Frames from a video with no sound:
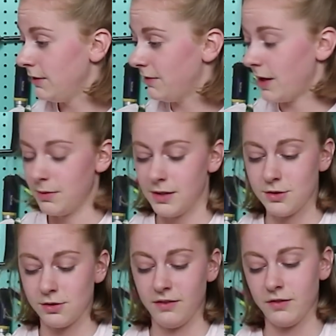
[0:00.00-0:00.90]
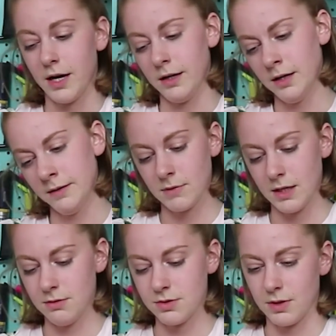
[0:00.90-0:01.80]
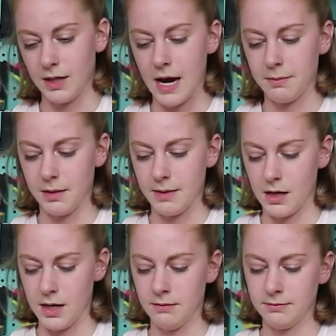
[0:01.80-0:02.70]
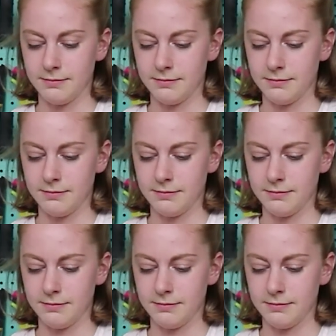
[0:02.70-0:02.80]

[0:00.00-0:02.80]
the vibrator to a friend. He was really happy about it.